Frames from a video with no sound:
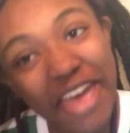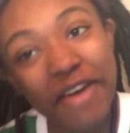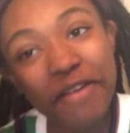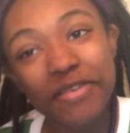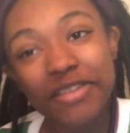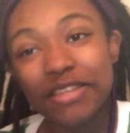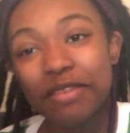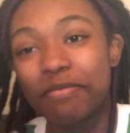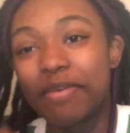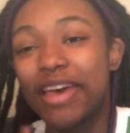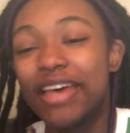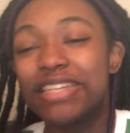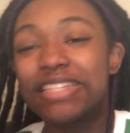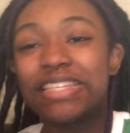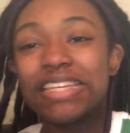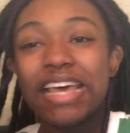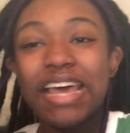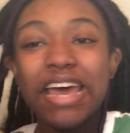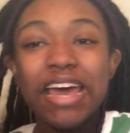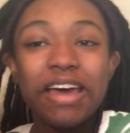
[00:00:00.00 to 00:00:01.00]
was a
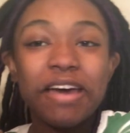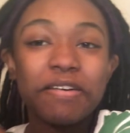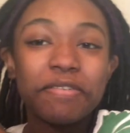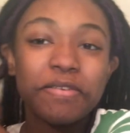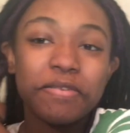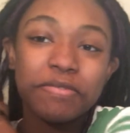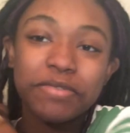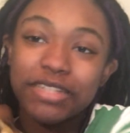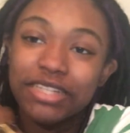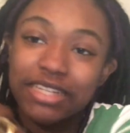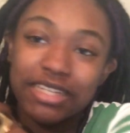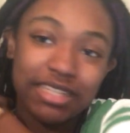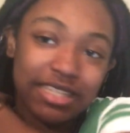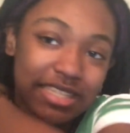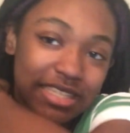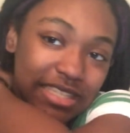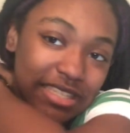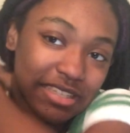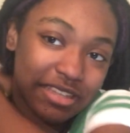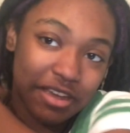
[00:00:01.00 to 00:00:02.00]
mess.
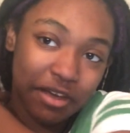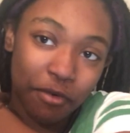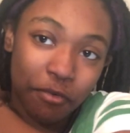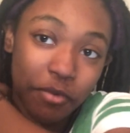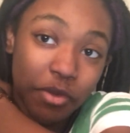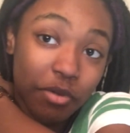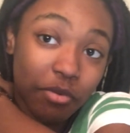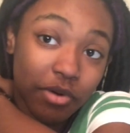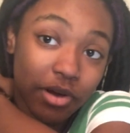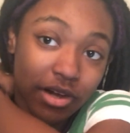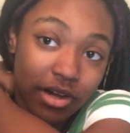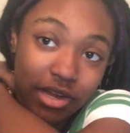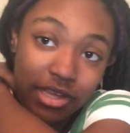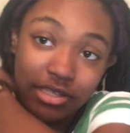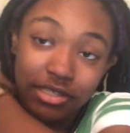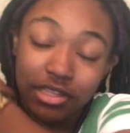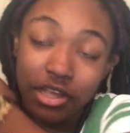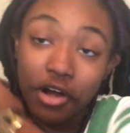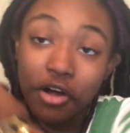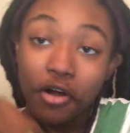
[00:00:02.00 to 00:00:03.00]
We were
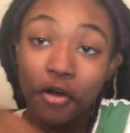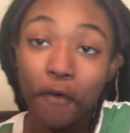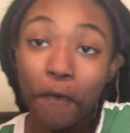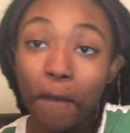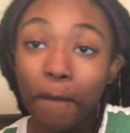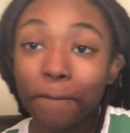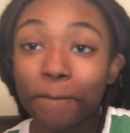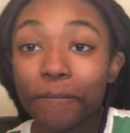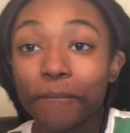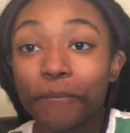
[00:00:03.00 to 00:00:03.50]
hysterical.